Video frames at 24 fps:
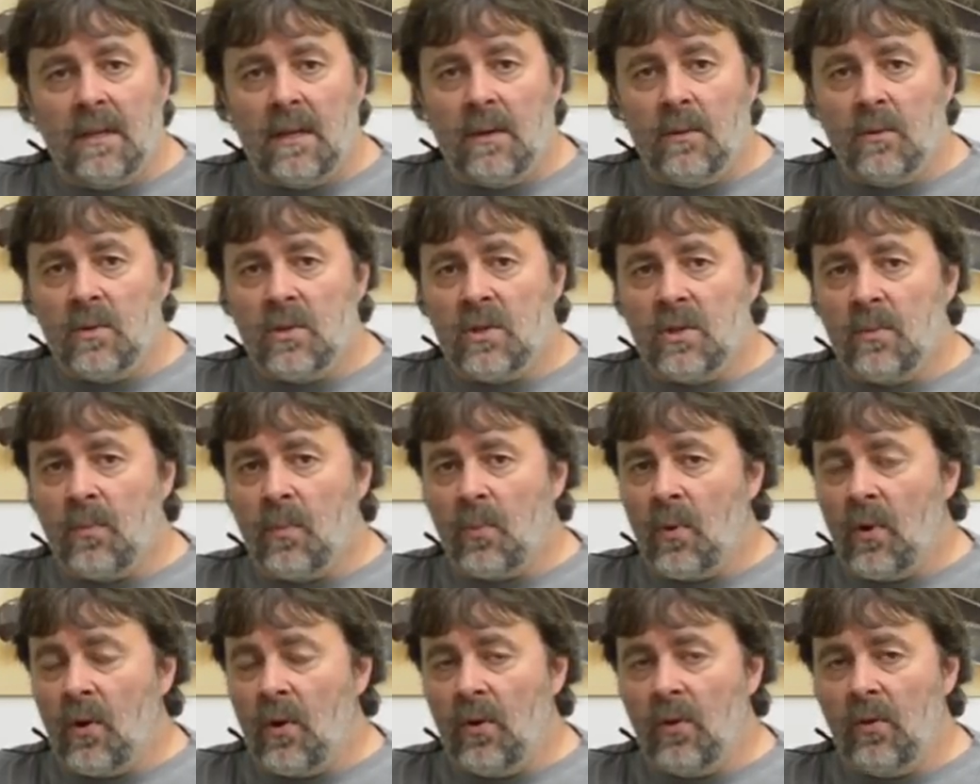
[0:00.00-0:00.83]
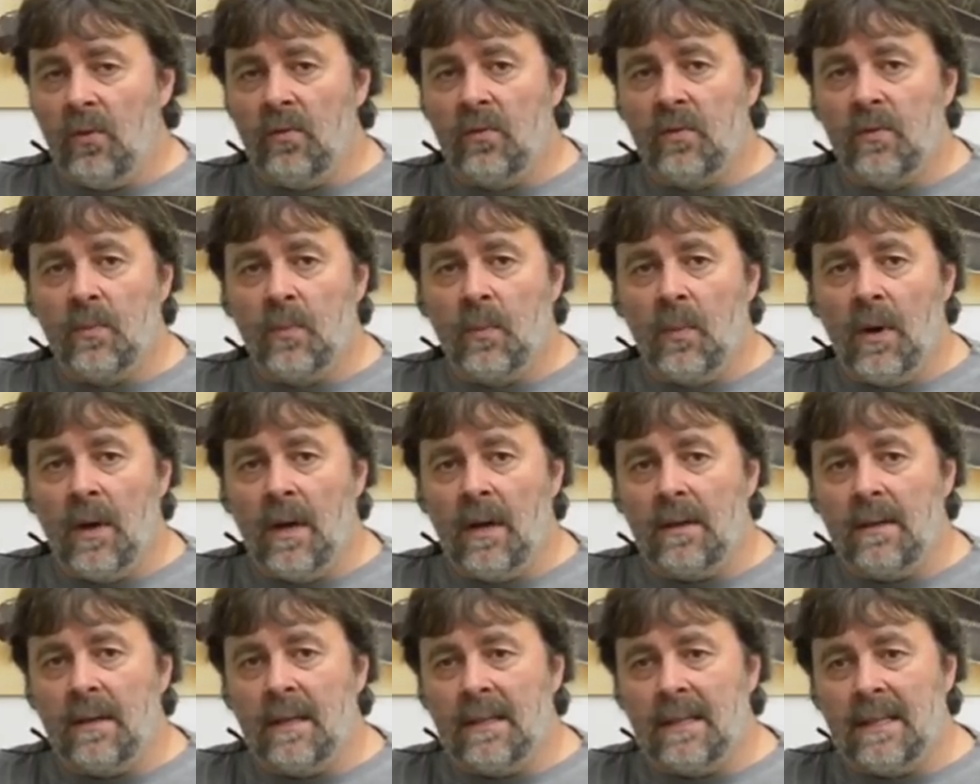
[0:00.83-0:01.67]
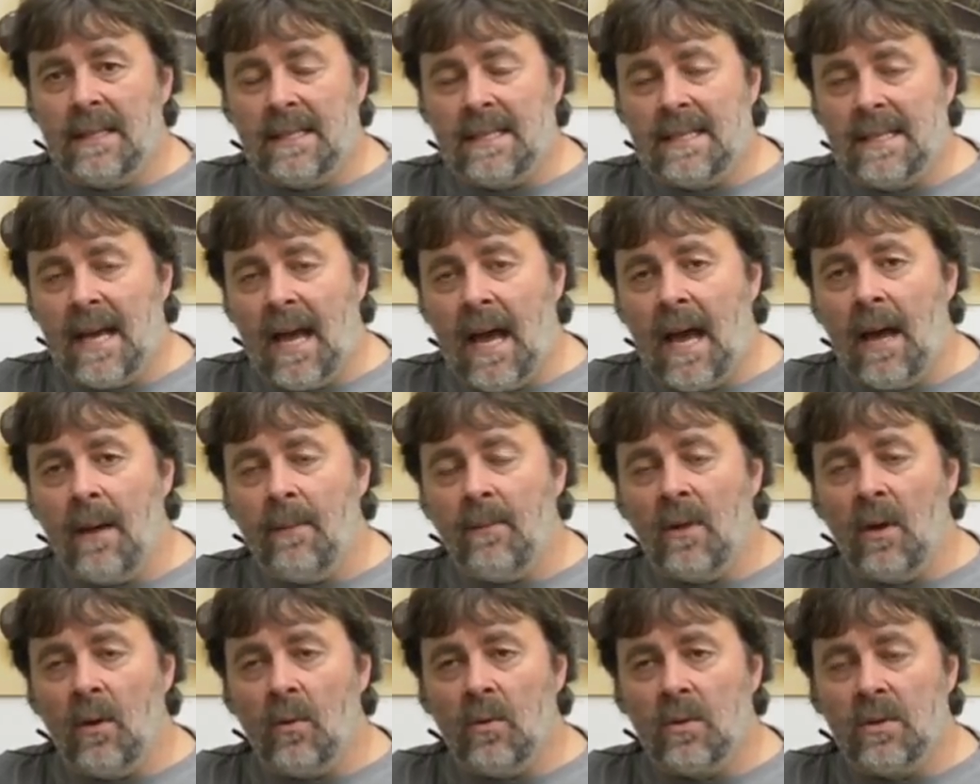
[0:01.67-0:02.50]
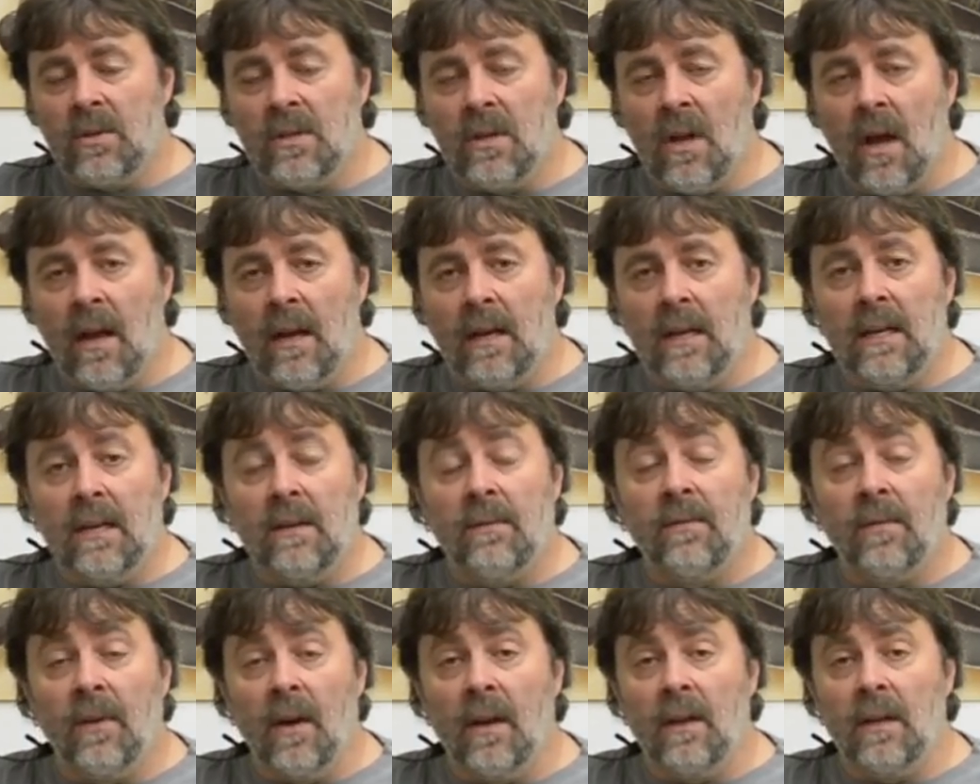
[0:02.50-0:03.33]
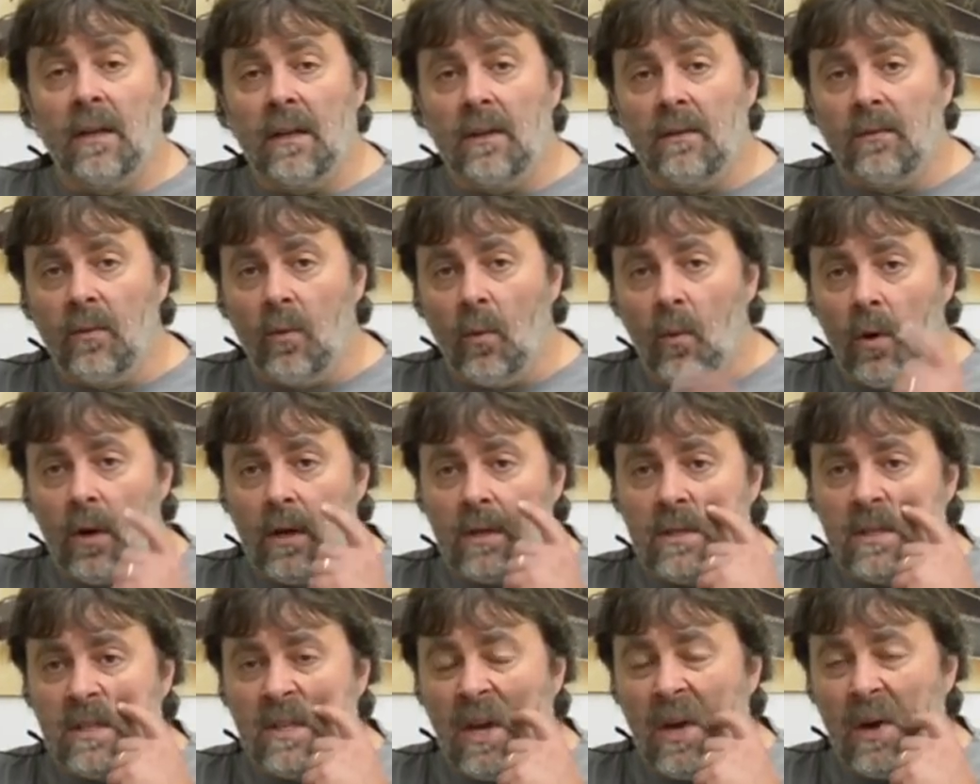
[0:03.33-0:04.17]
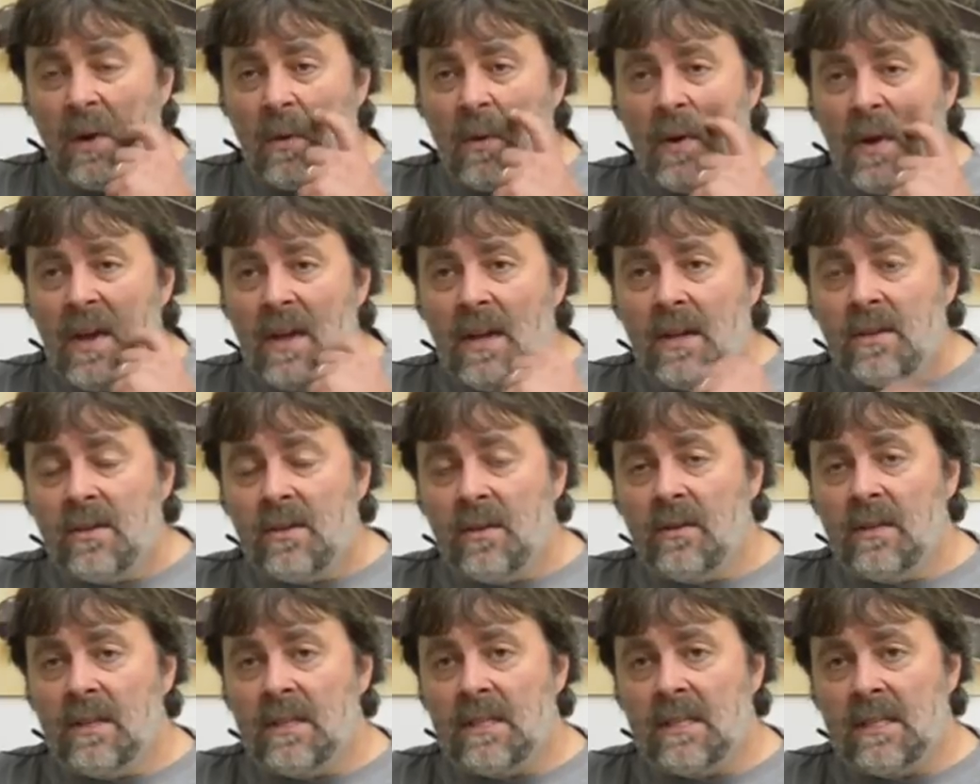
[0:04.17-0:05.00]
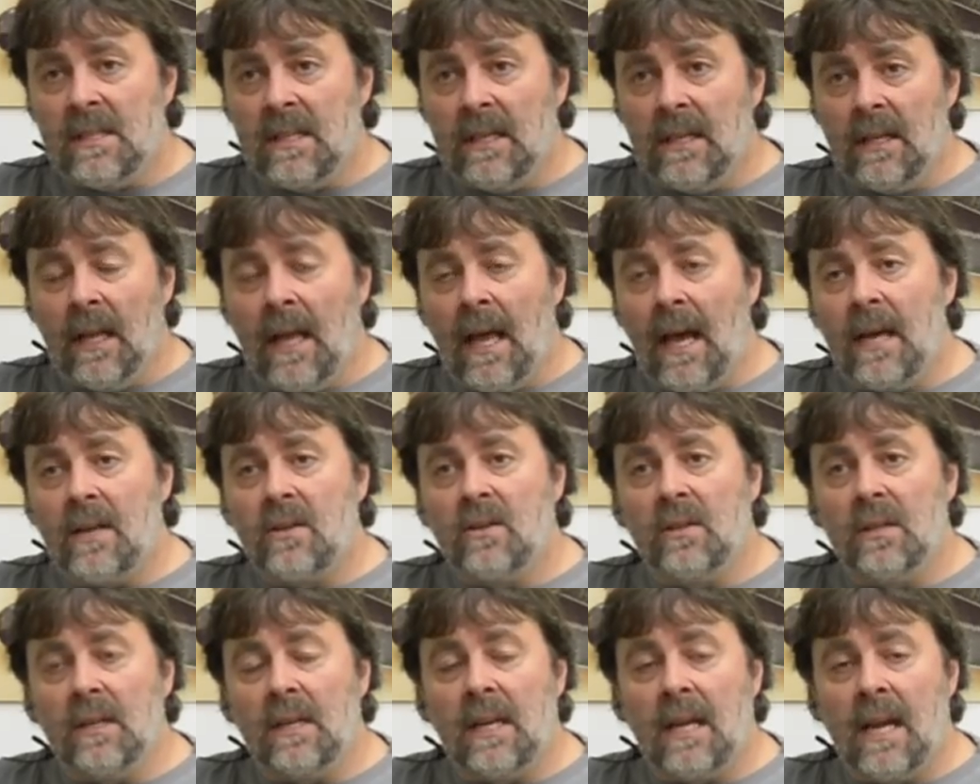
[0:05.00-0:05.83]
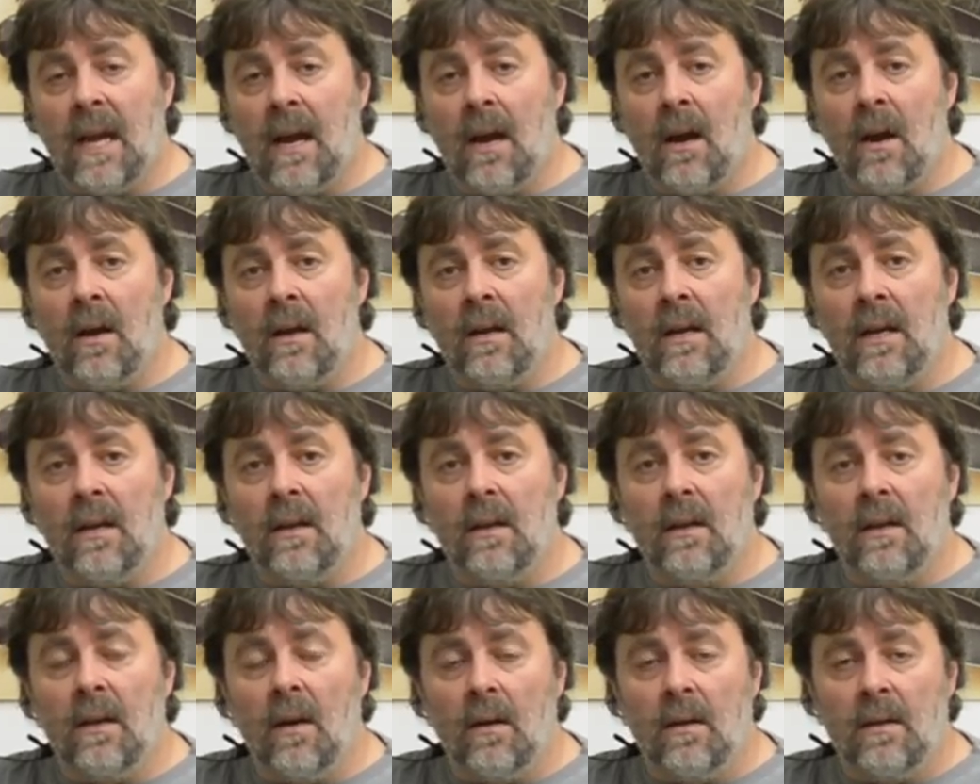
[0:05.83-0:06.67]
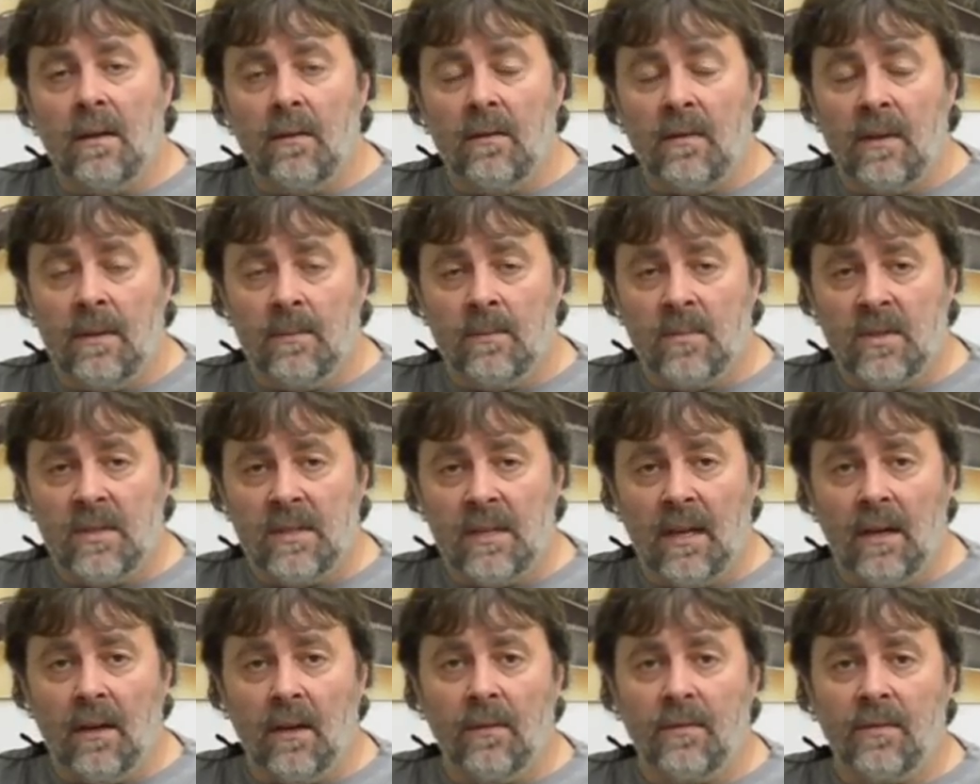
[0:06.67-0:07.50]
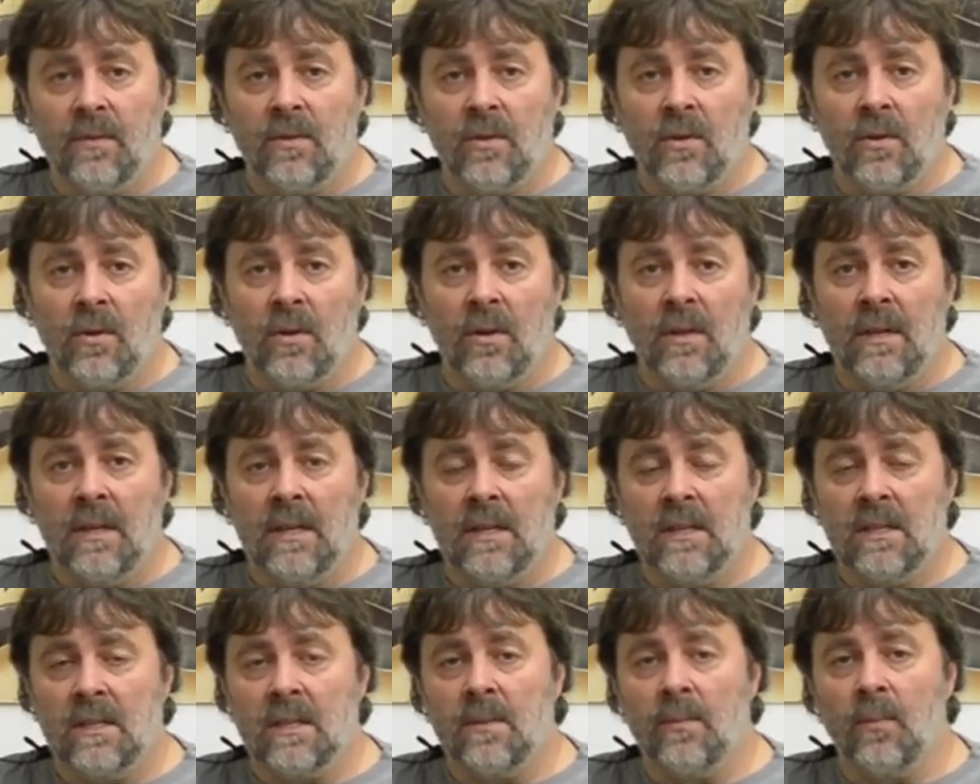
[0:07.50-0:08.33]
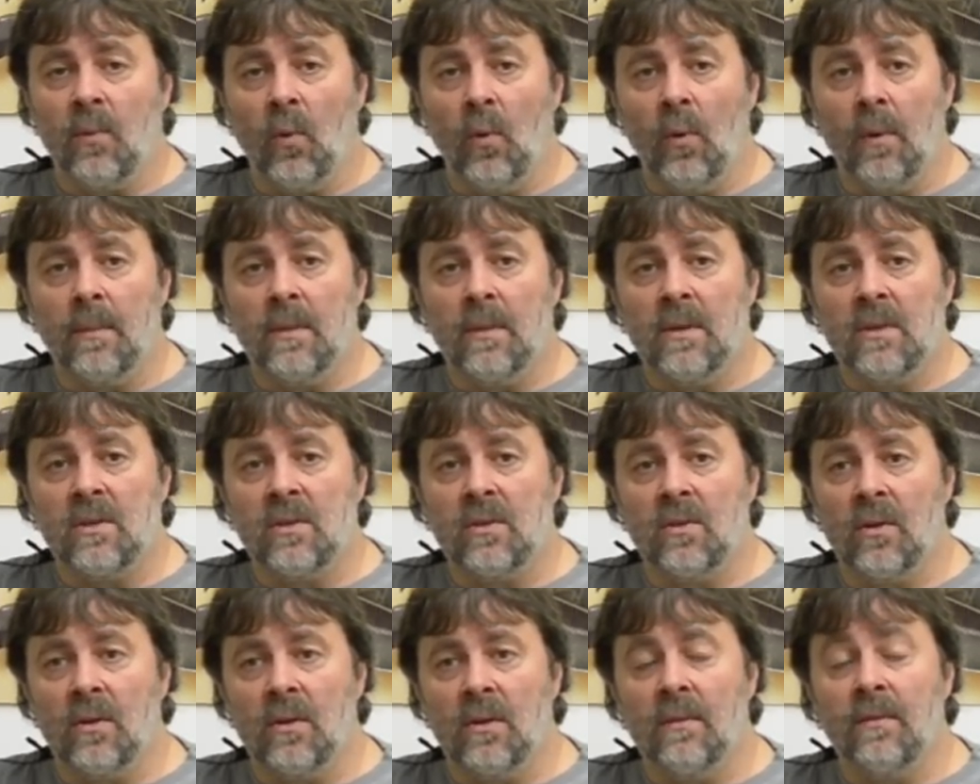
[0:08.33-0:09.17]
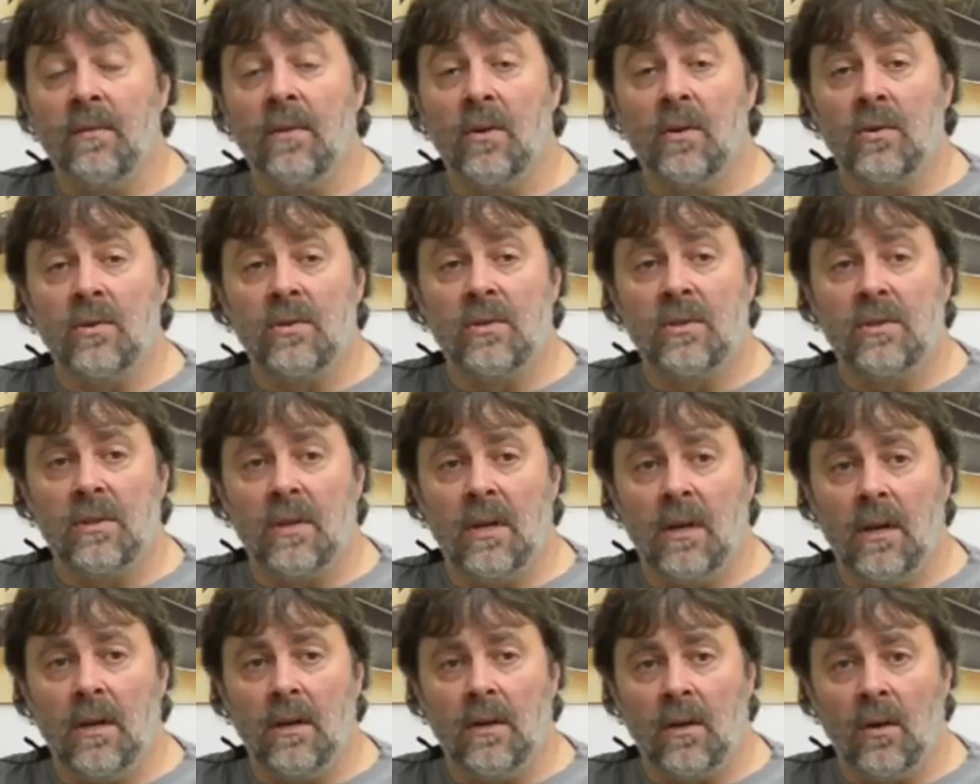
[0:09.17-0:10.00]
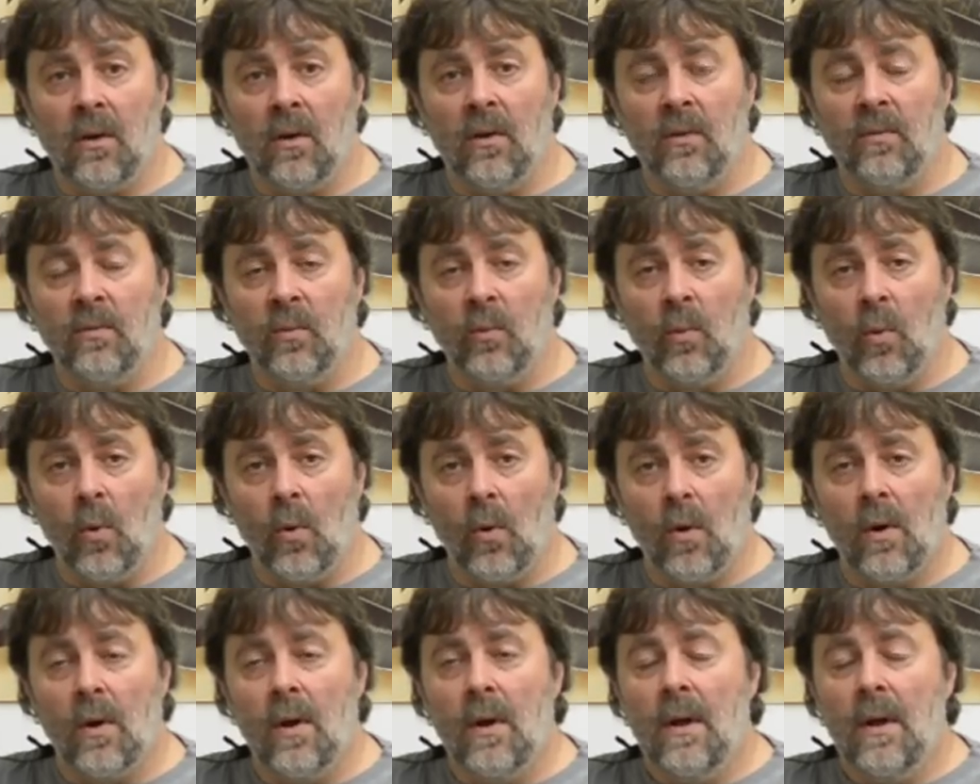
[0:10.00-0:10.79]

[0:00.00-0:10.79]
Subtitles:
It was approved, but at the time there was not any funding for it. So this SEAL actually carried it himself during his deployments during the first Gulf War.